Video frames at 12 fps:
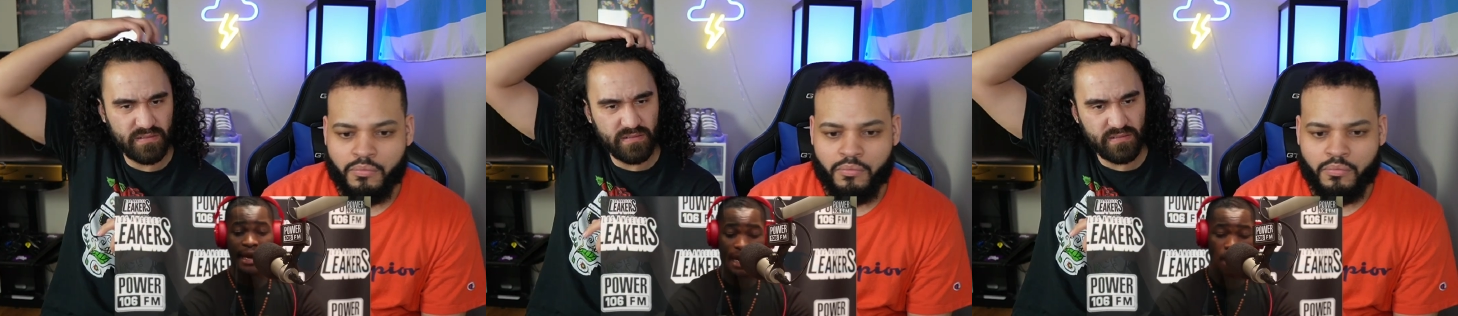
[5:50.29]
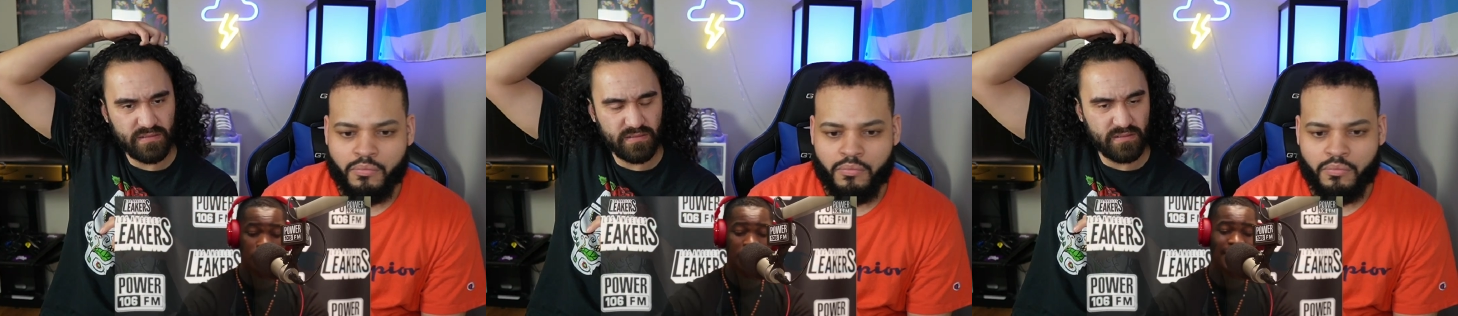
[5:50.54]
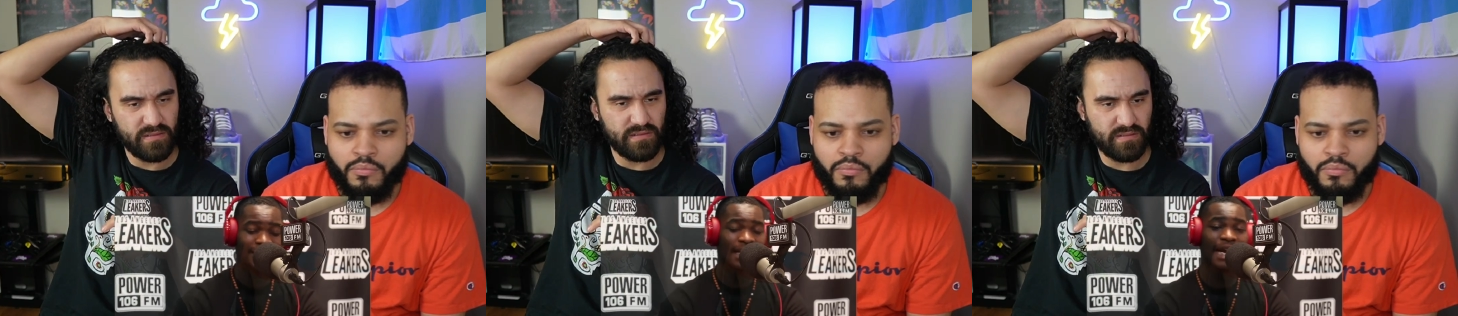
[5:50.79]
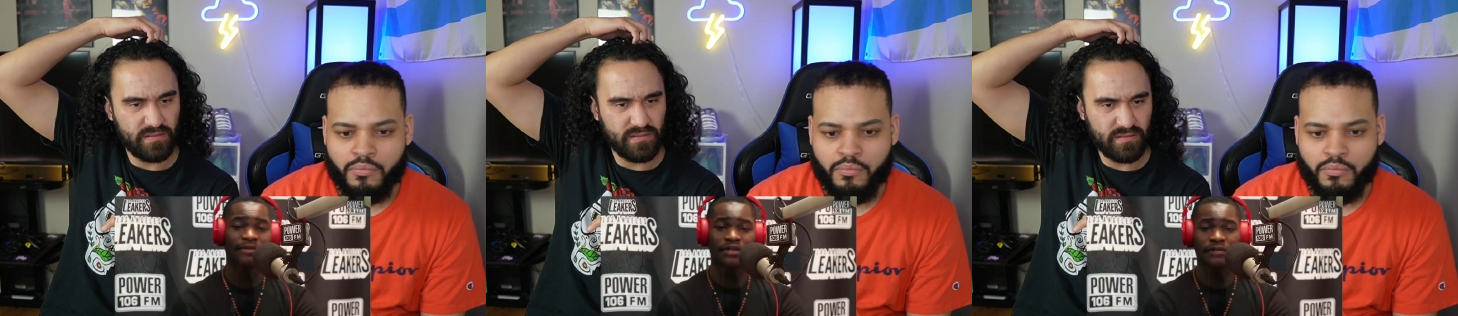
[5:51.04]
Speaker 1: and I was meant
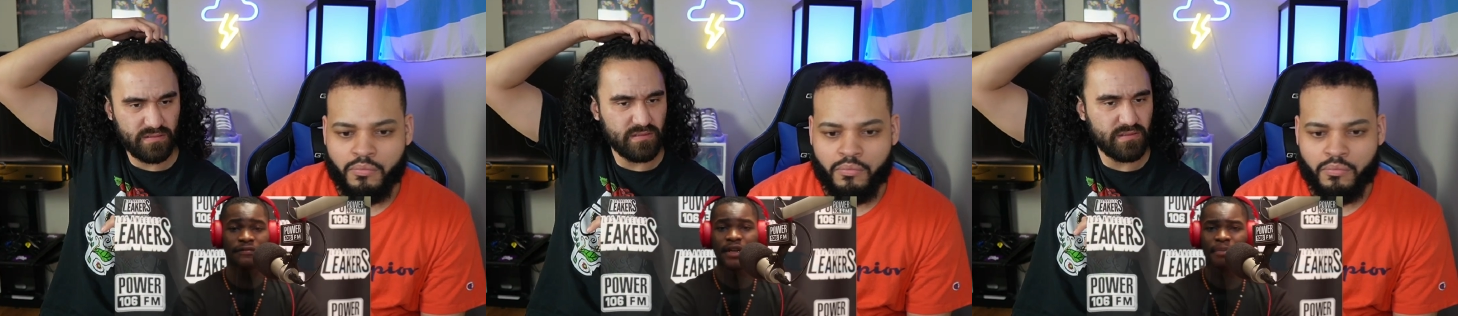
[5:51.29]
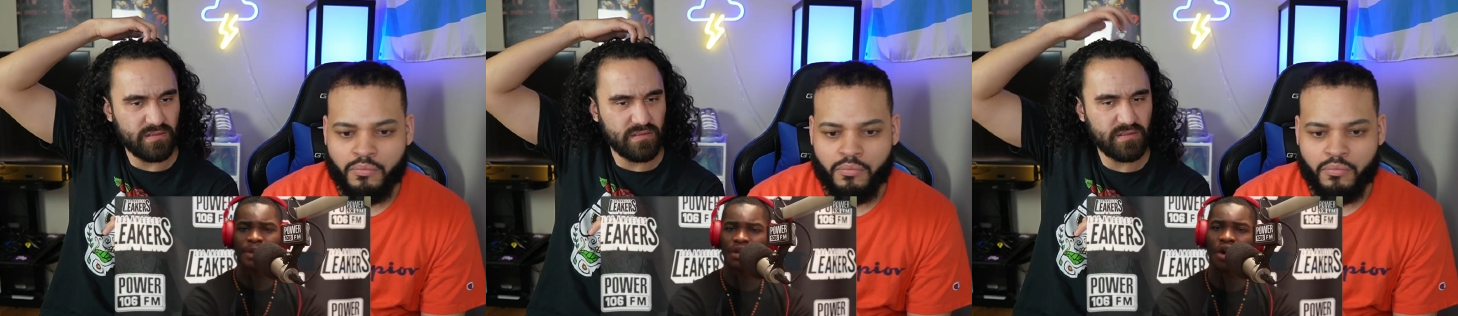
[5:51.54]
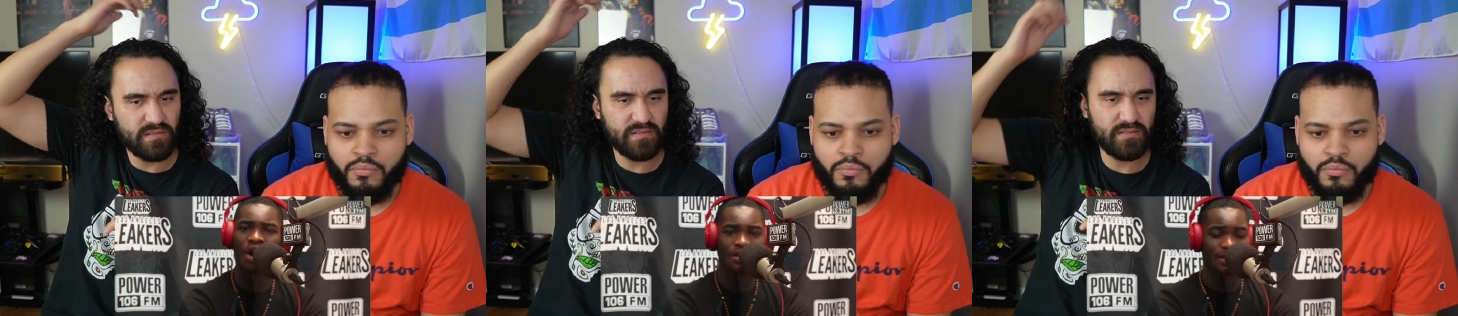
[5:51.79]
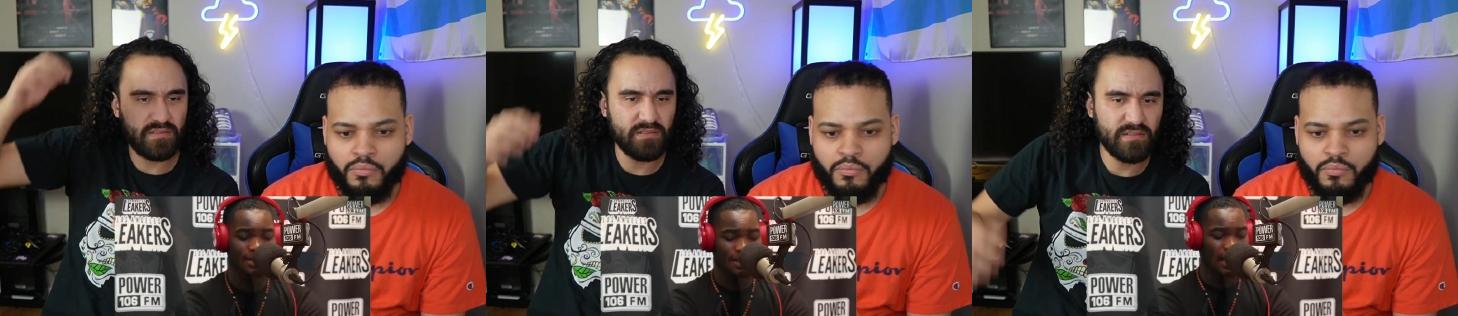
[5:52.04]
to have the flipping
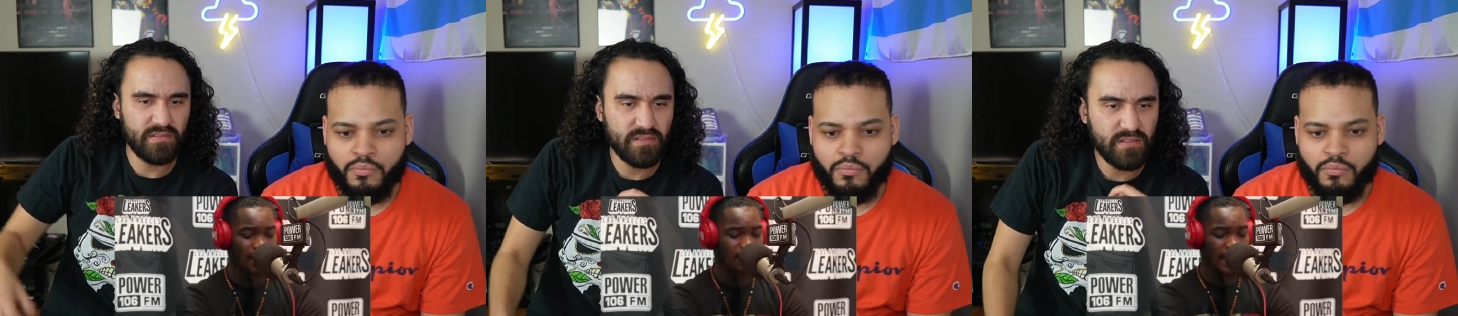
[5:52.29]
heart to say